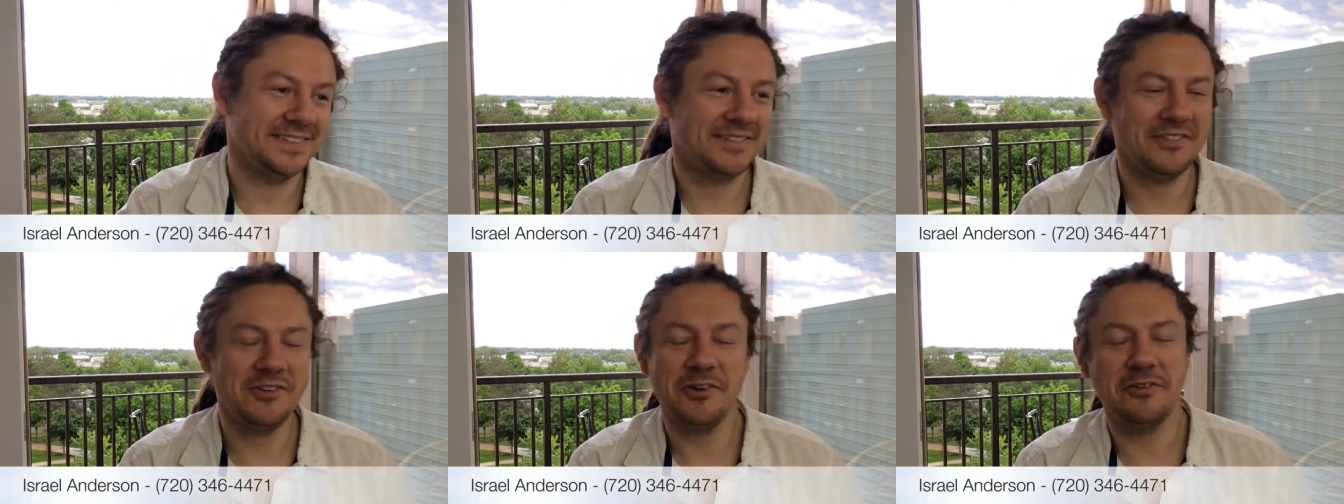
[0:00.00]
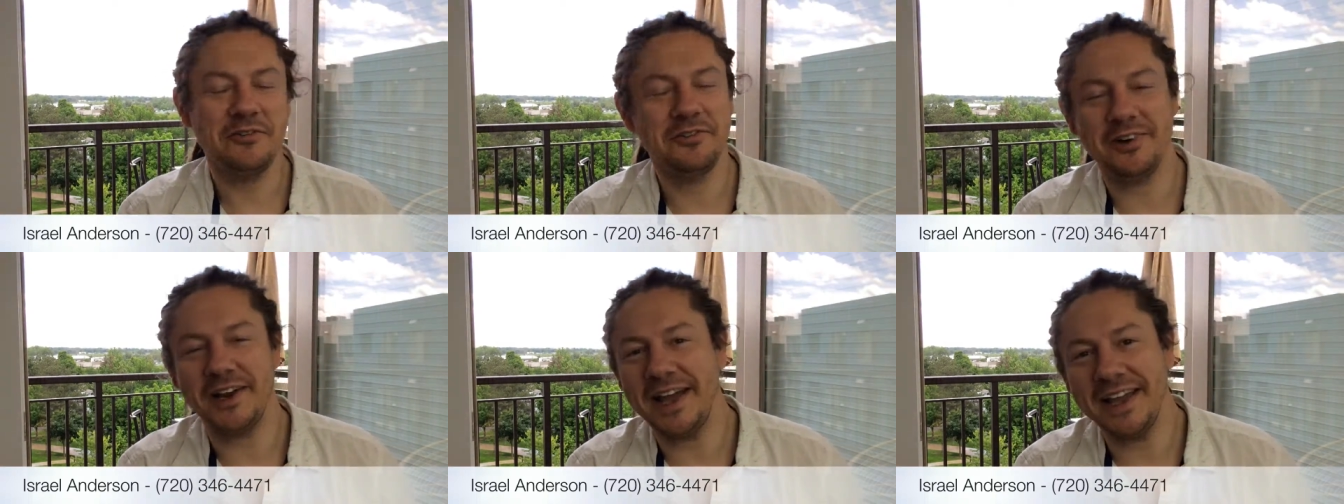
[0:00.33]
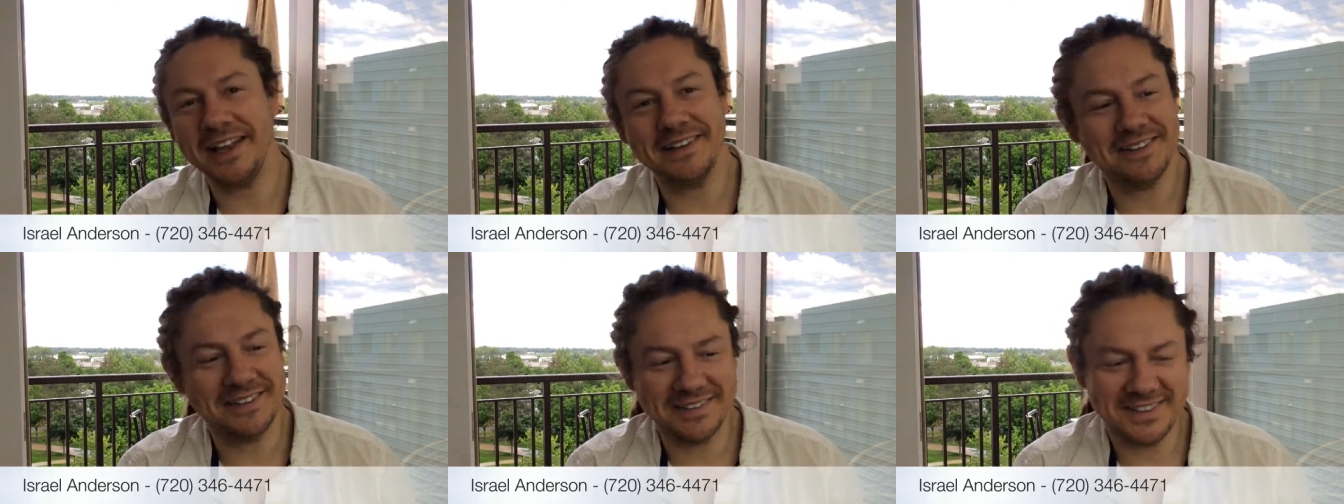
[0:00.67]
If you're
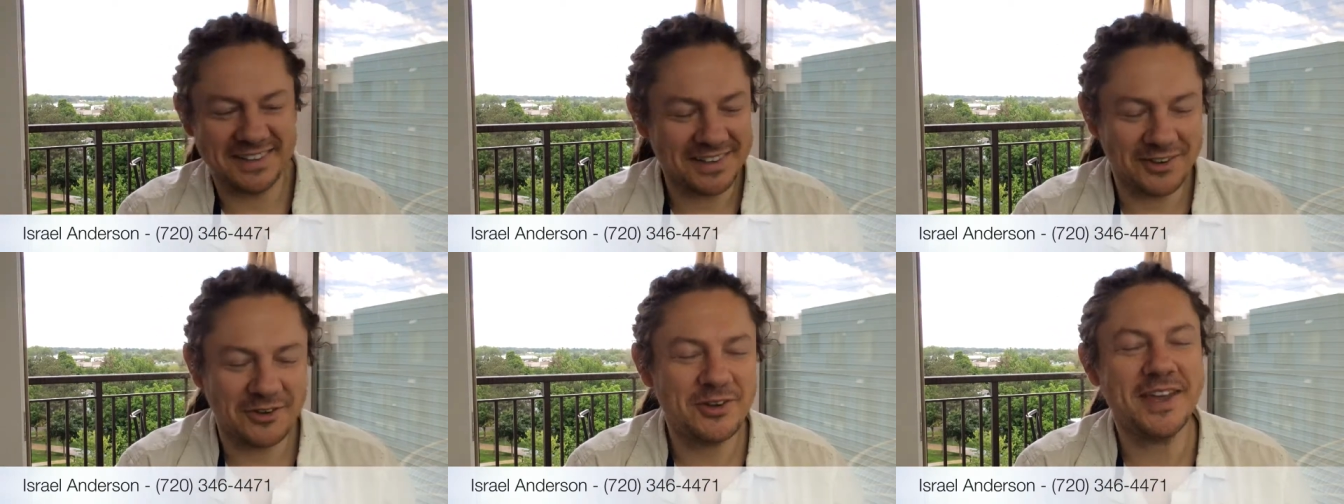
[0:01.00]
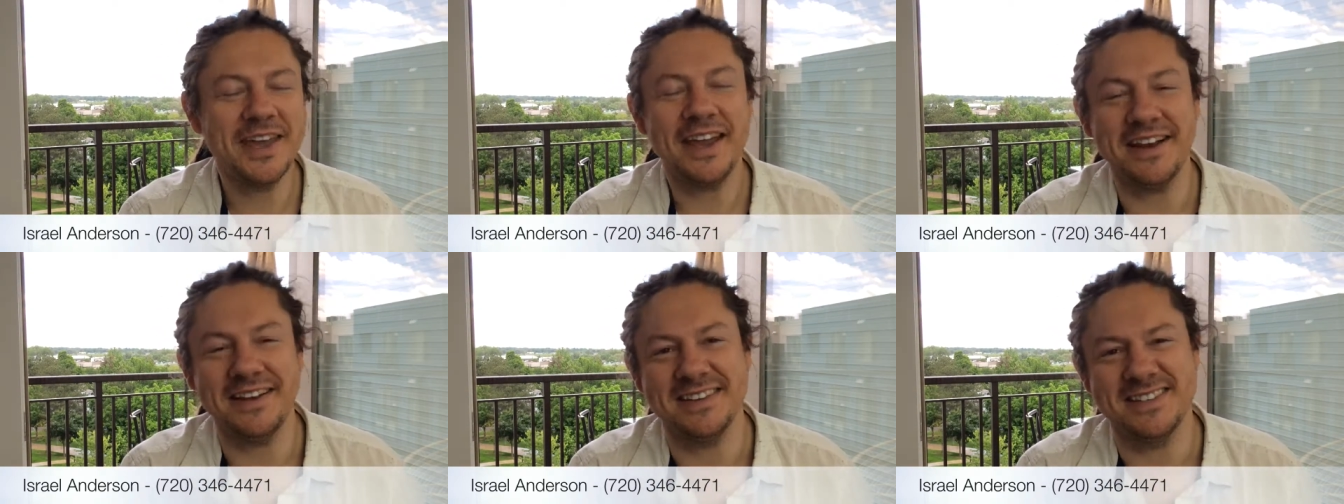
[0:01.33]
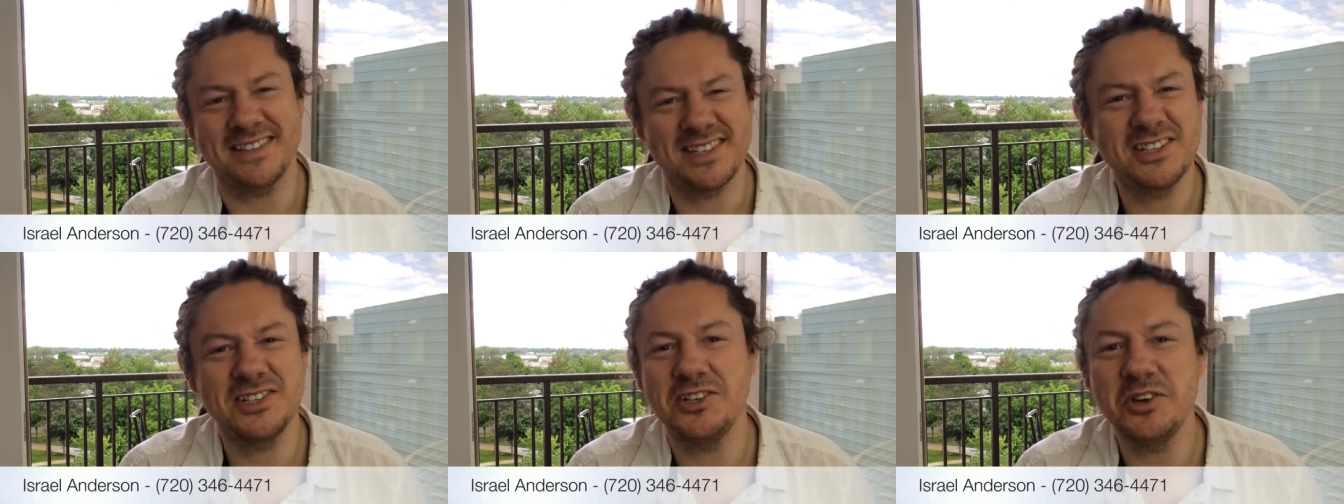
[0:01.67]
afraid, who
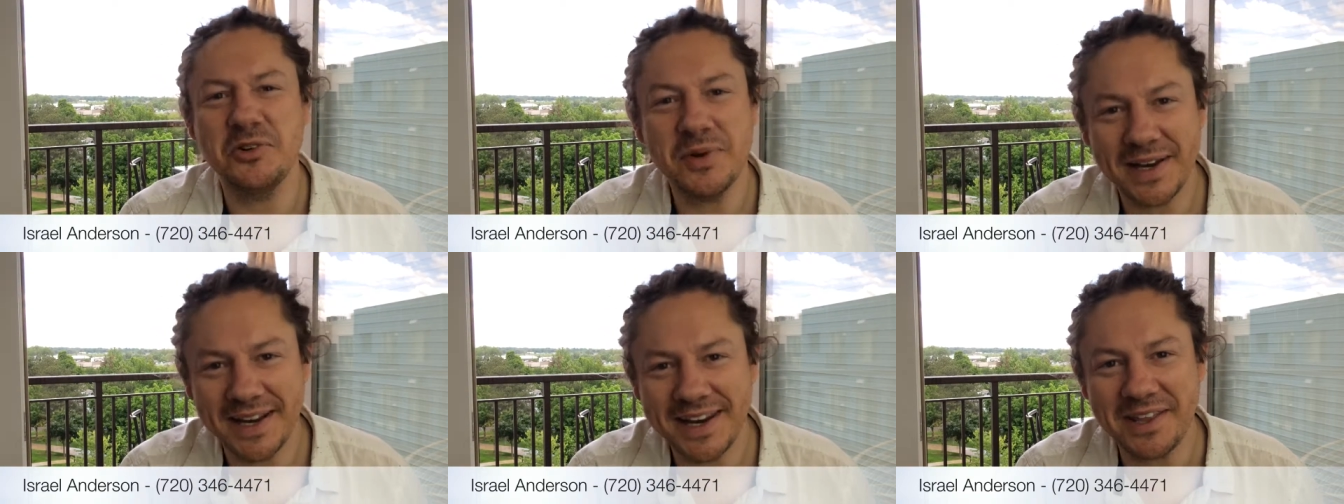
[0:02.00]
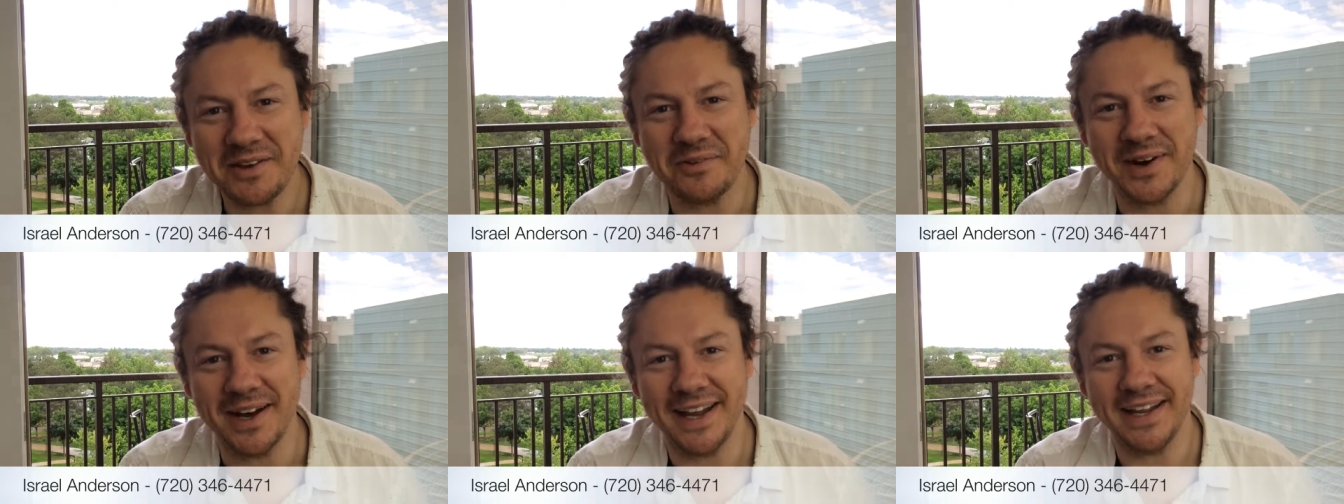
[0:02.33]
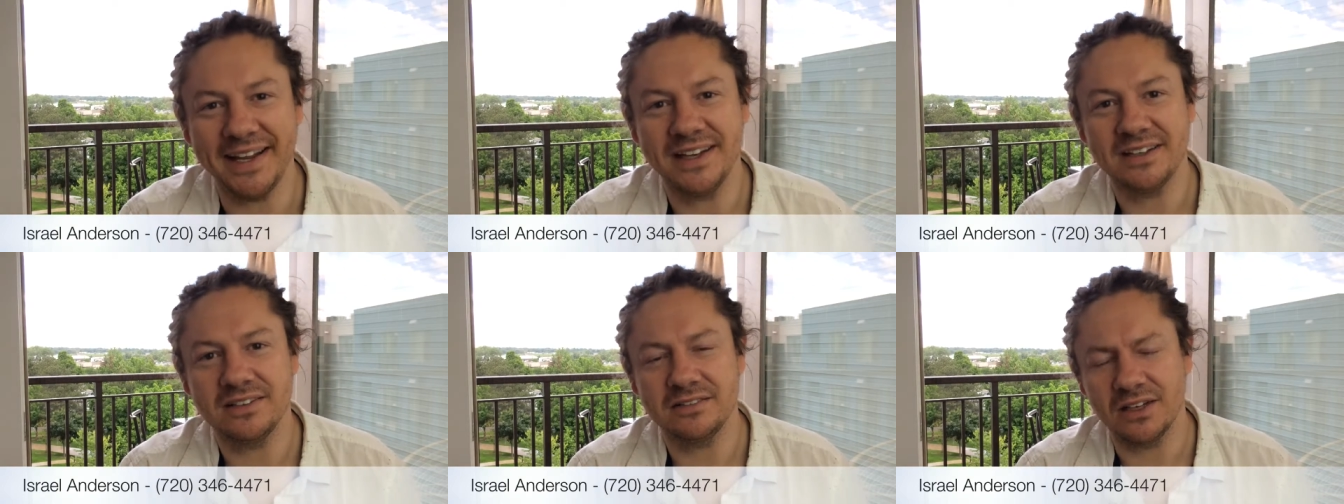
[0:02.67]
cares? Just do it
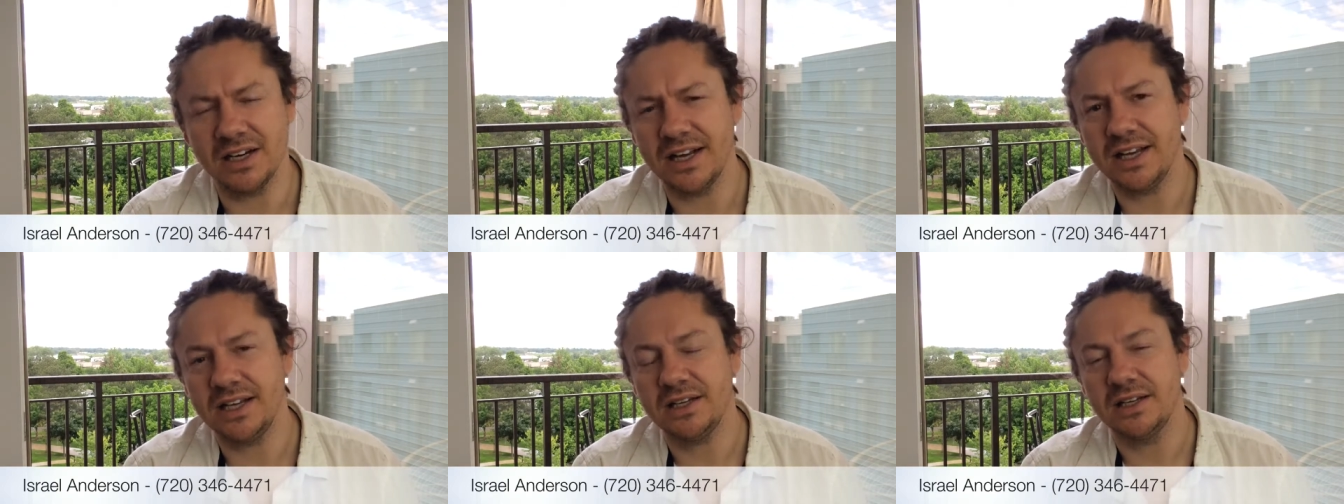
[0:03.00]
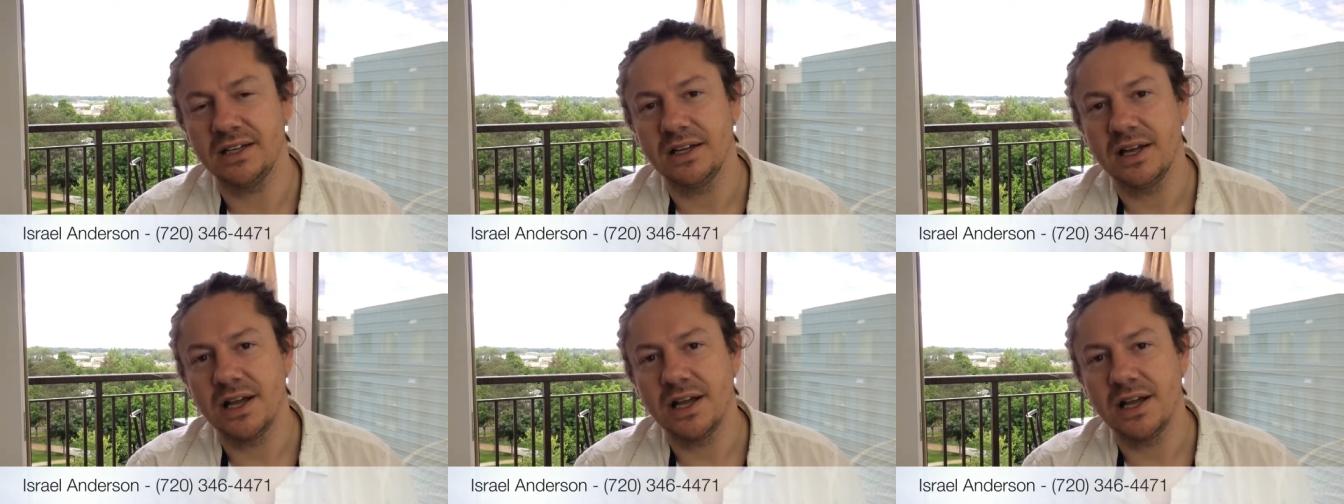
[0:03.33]
anyway, right?"